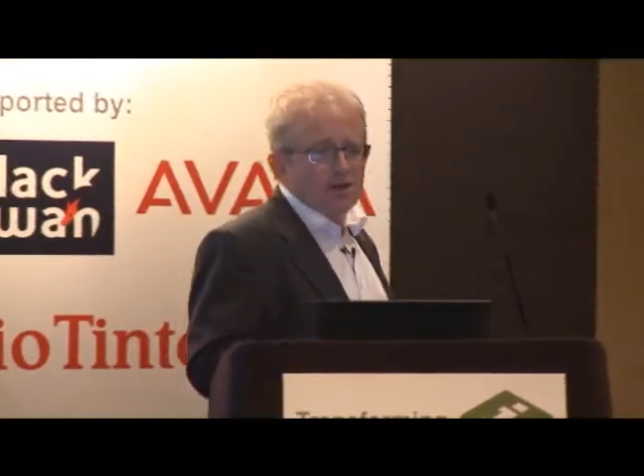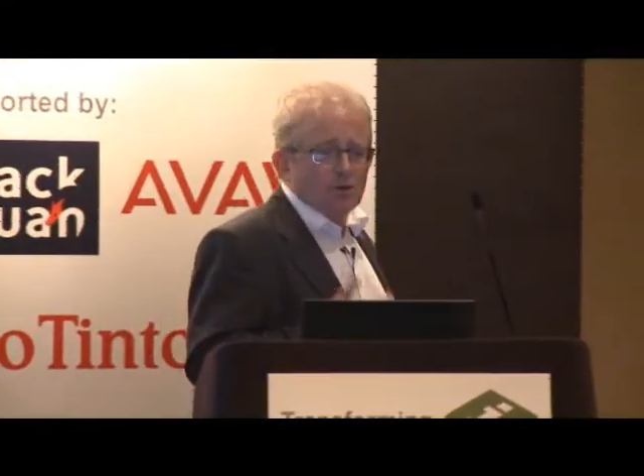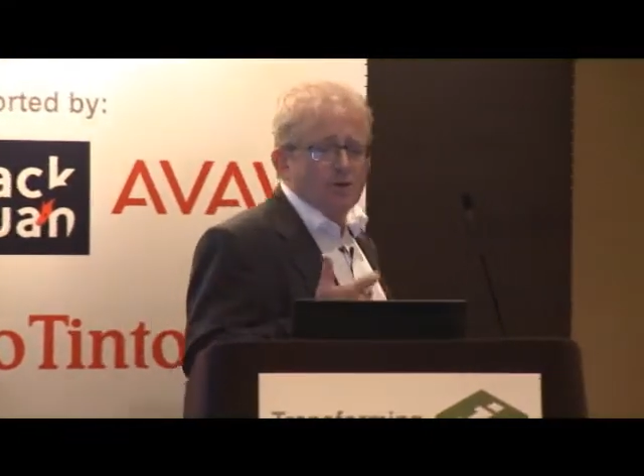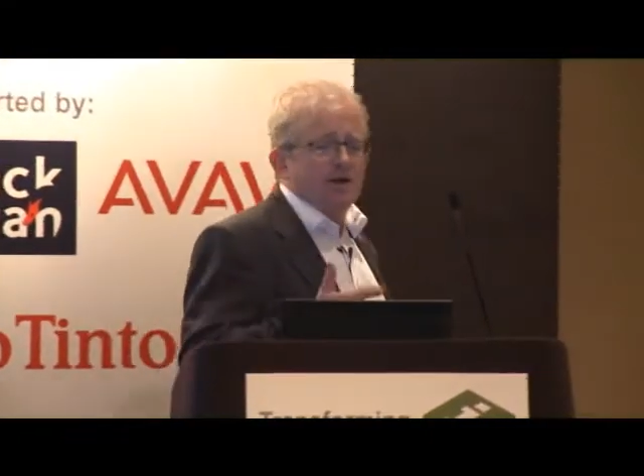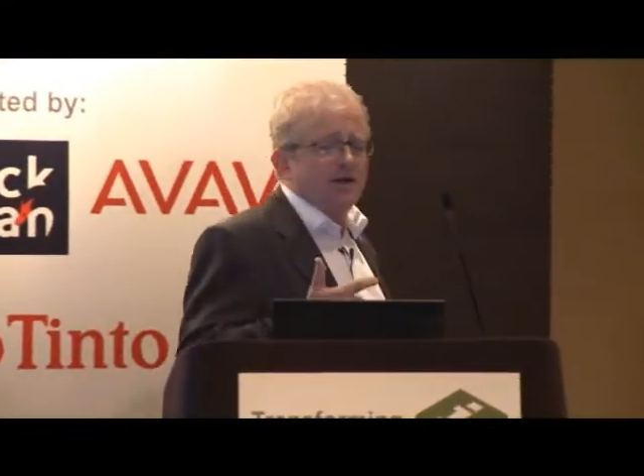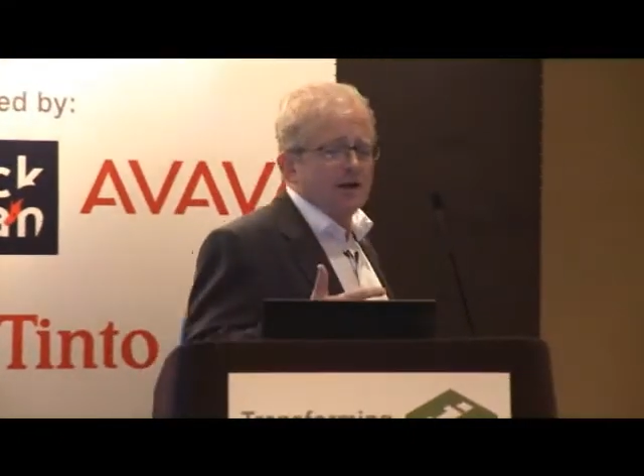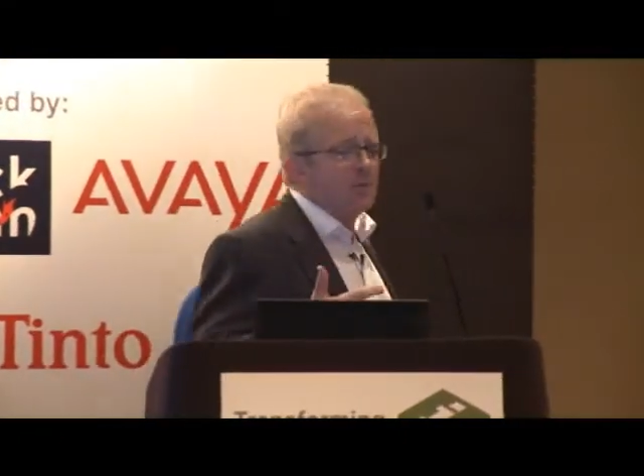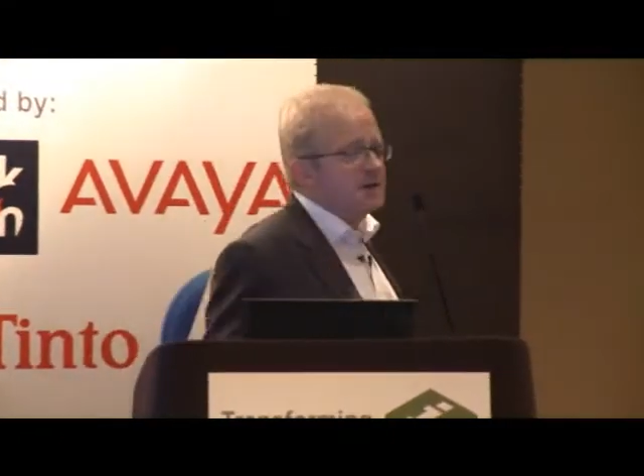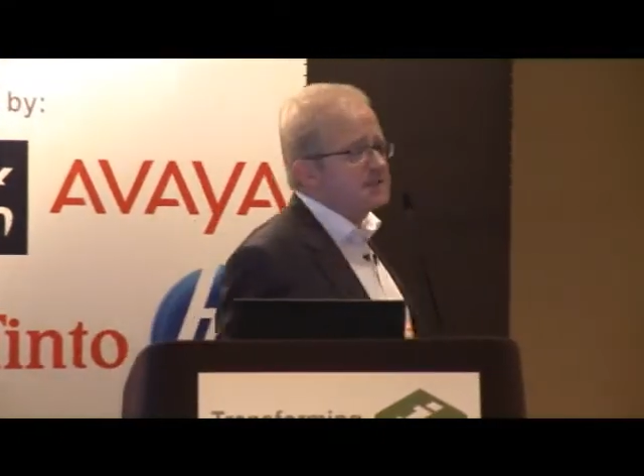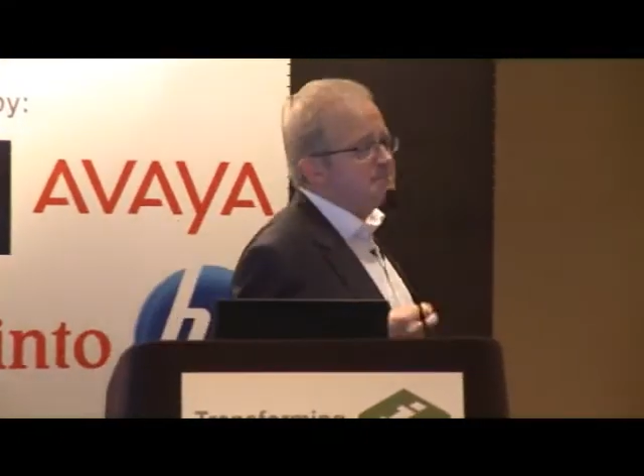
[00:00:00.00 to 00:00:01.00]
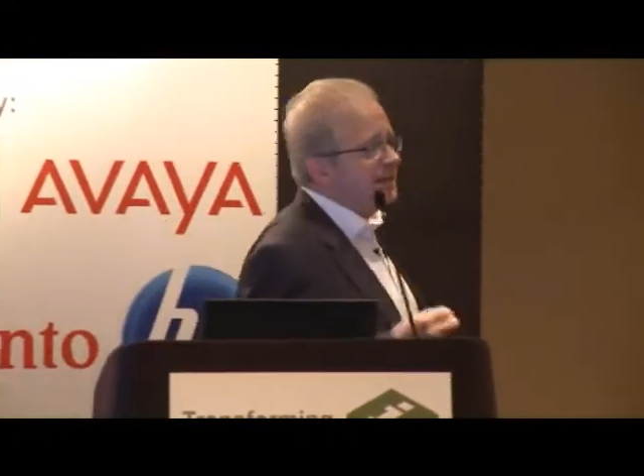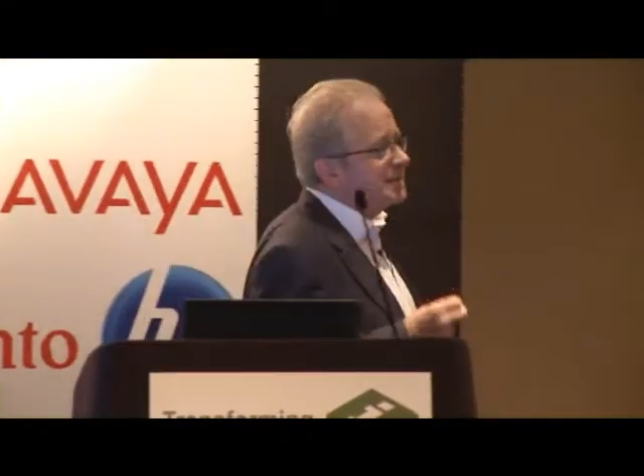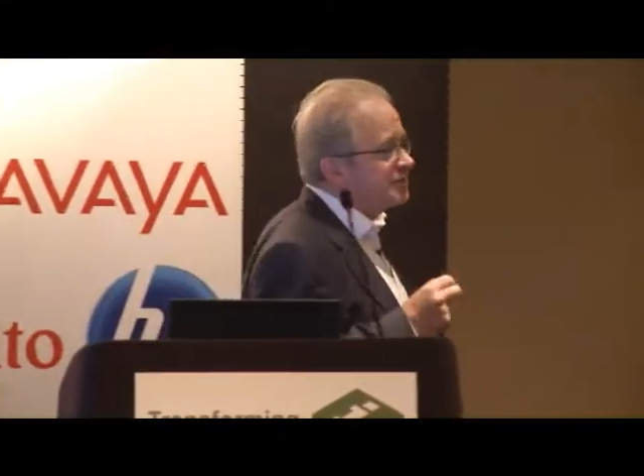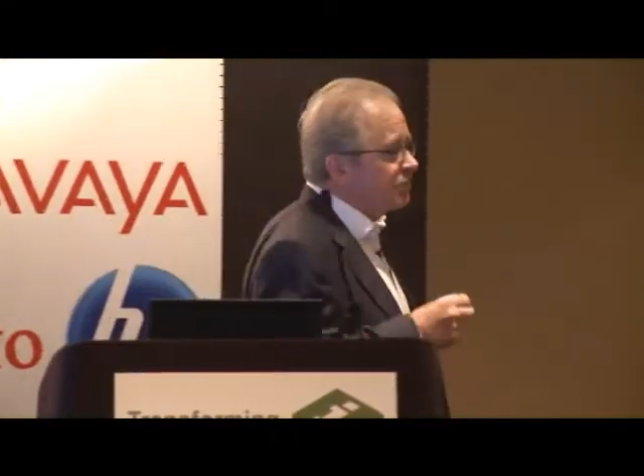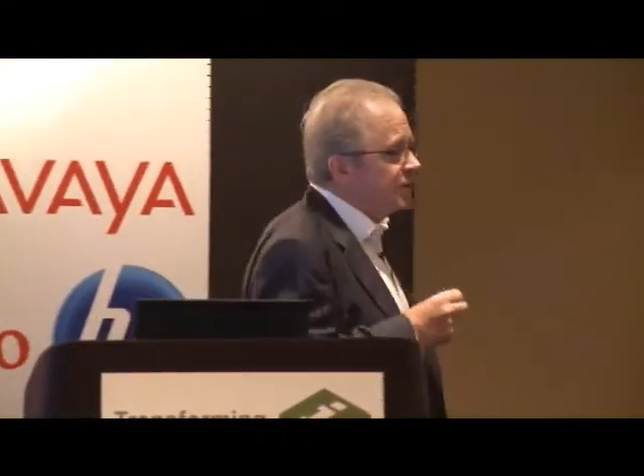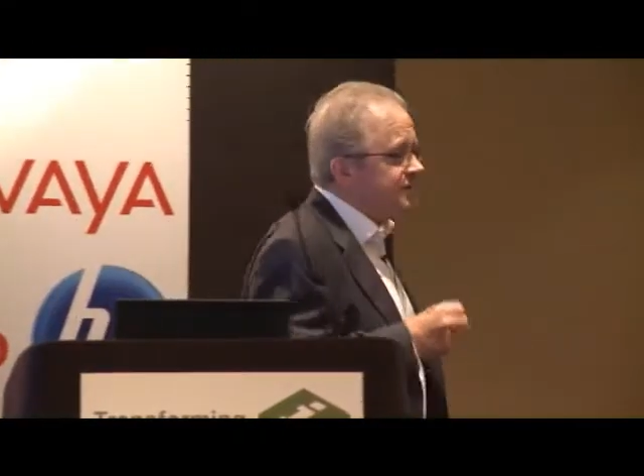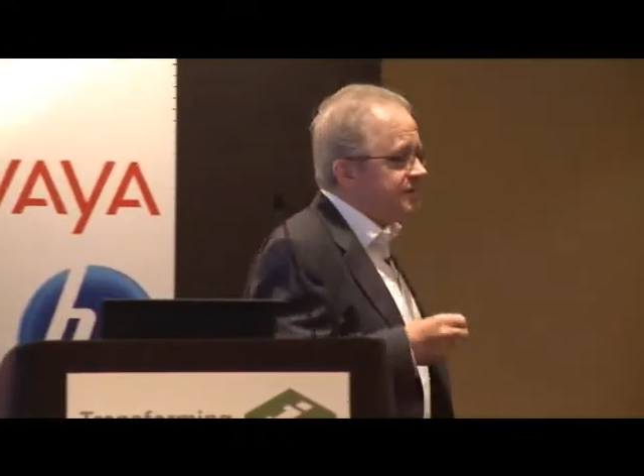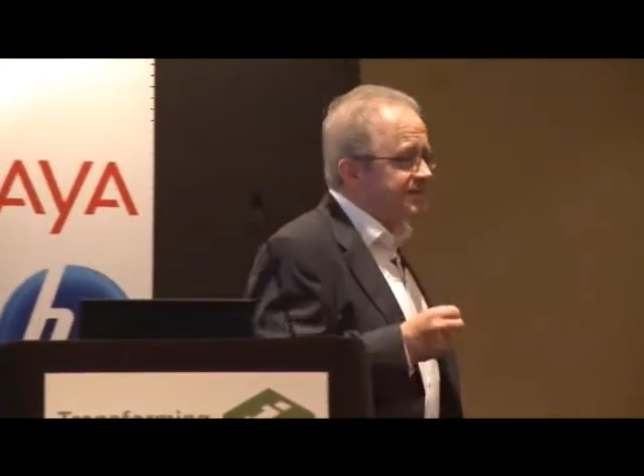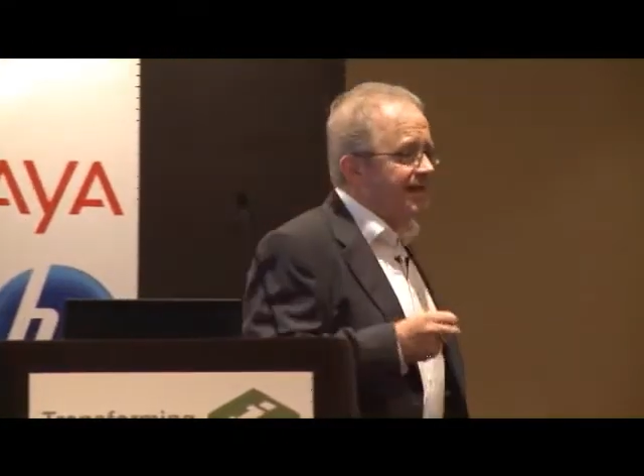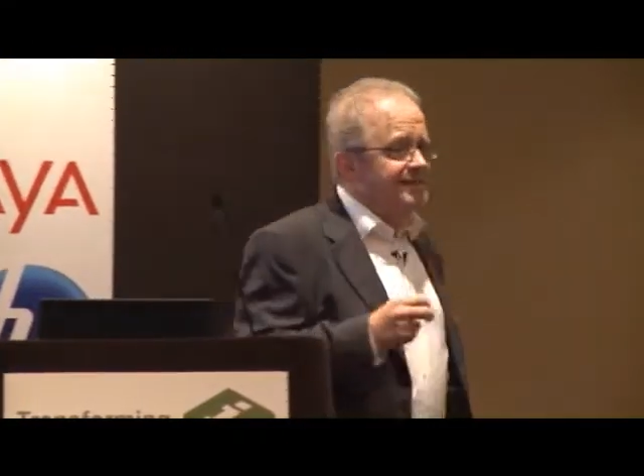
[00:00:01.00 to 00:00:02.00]
No longer can we expect the world
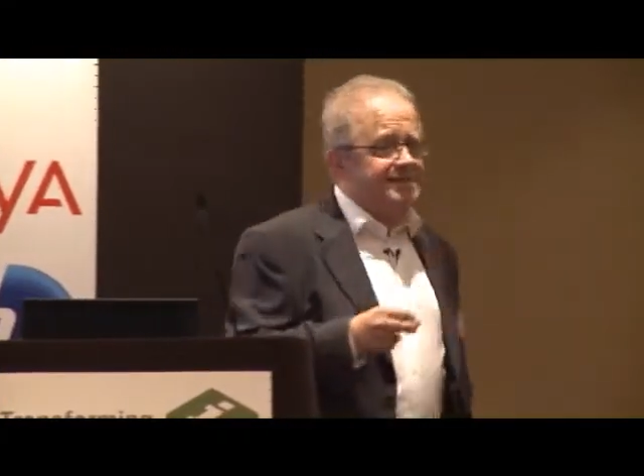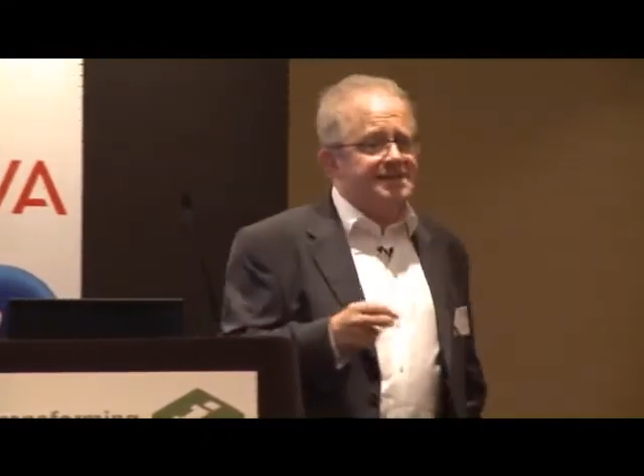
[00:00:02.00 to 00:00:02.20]
to stand